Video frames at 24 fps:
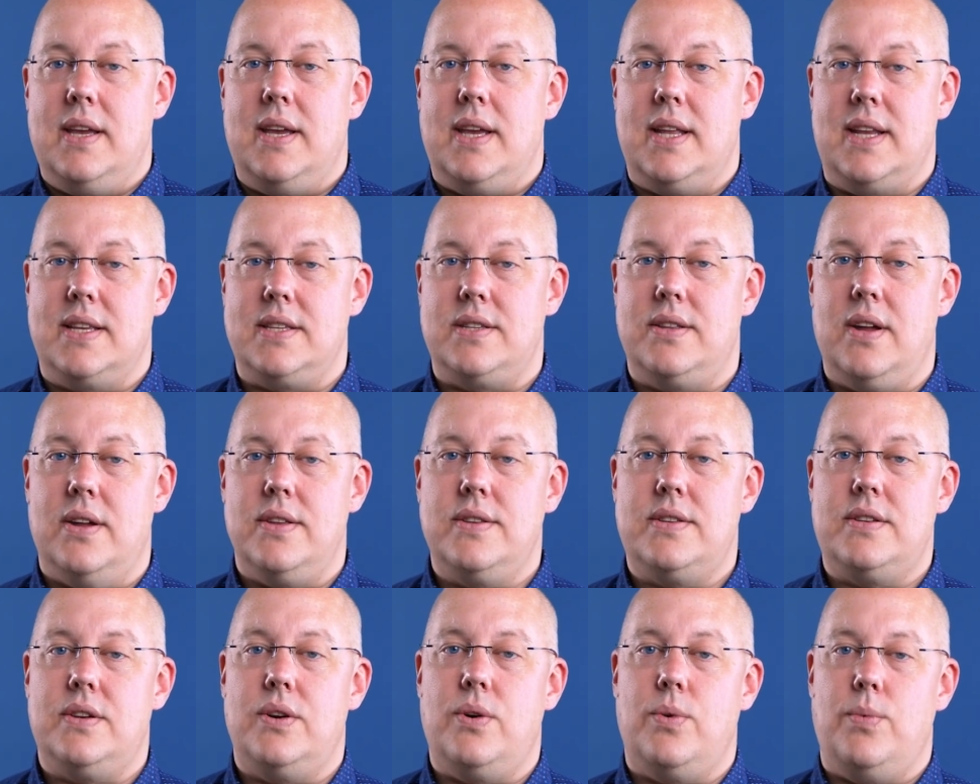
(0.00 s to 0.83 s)
it has
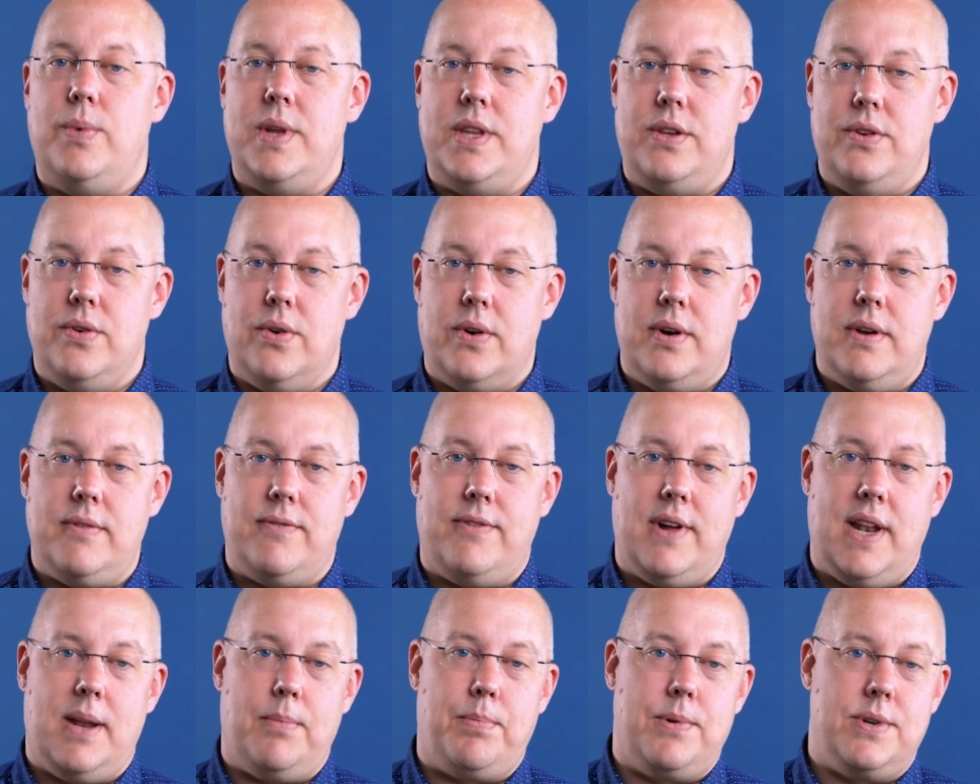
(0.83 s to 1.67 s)
done so with your
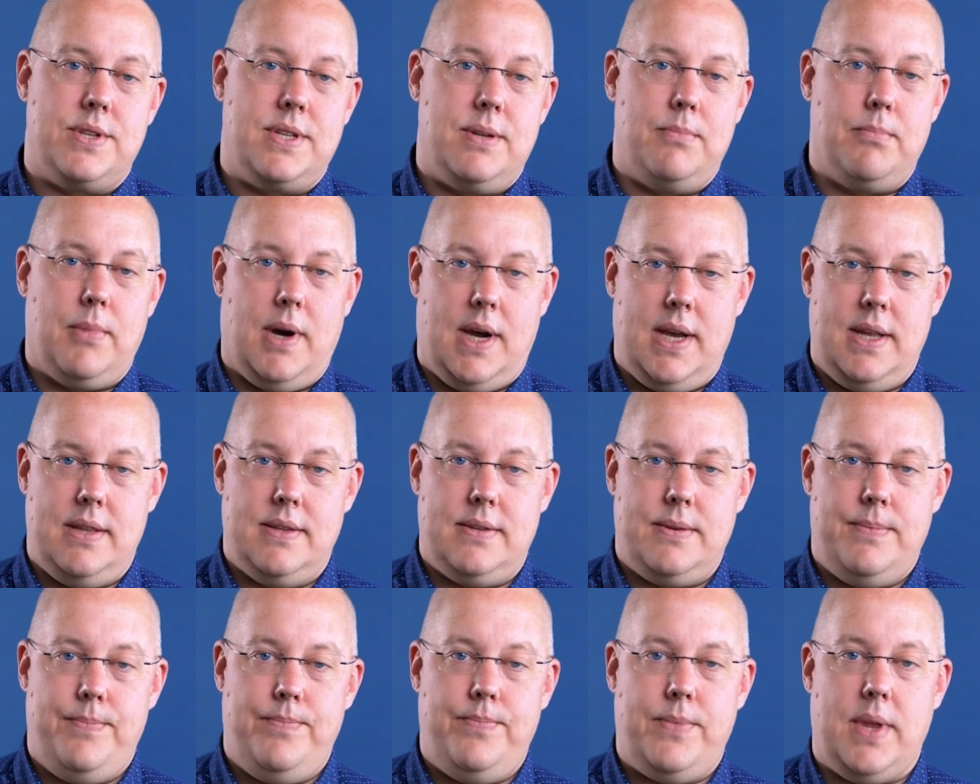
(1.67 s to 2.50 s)
developers in
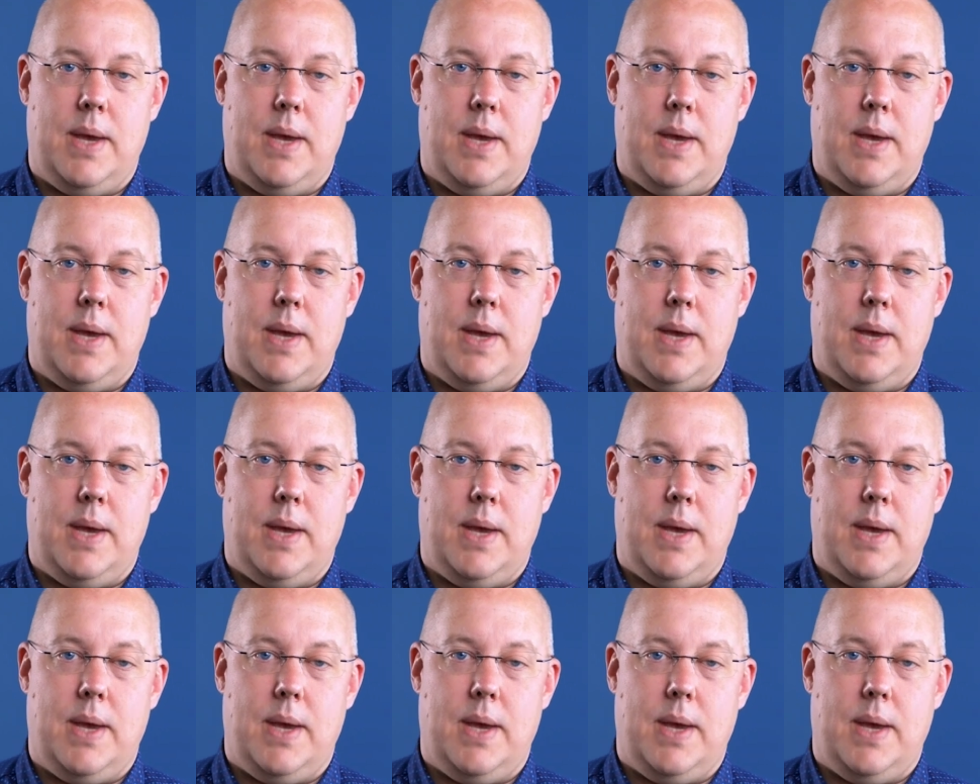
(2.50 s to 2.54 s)
mind,